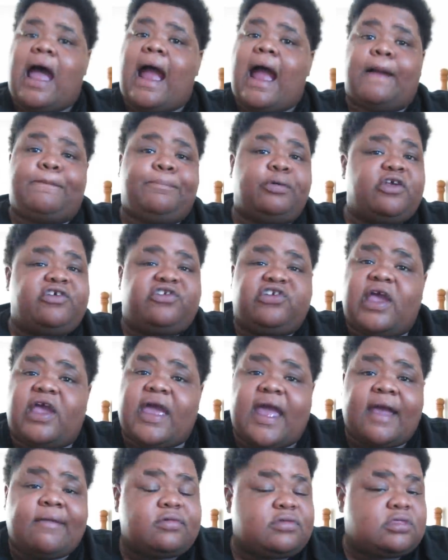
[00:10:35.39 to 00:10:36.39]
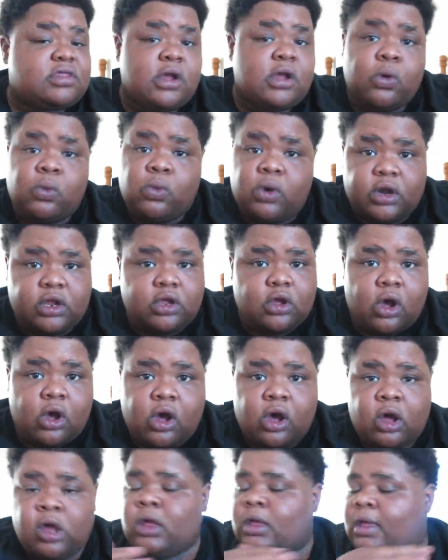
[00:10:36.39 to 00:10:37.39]
I appreciate every single one of
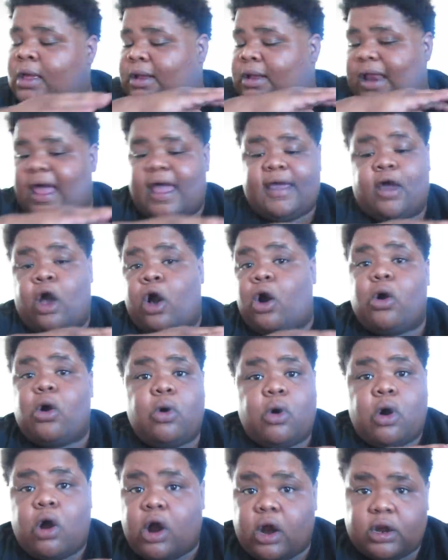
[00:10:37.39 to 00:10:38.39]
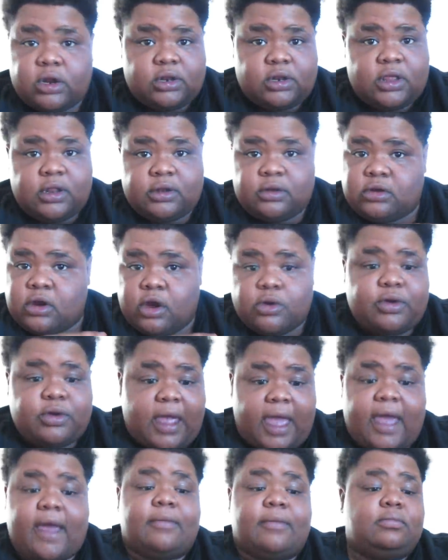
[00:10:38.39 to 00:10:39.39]
y'all, like, wholeheartedly, no
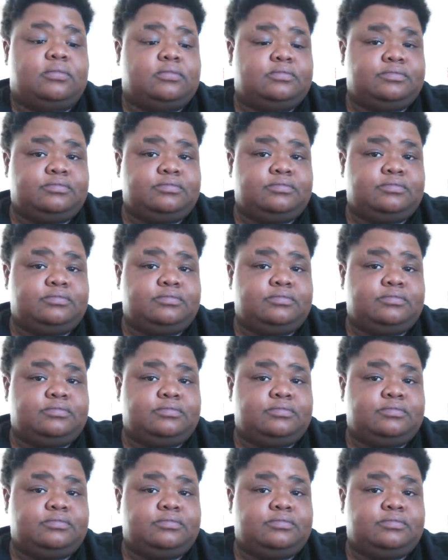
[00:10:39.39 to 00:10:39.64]
cap.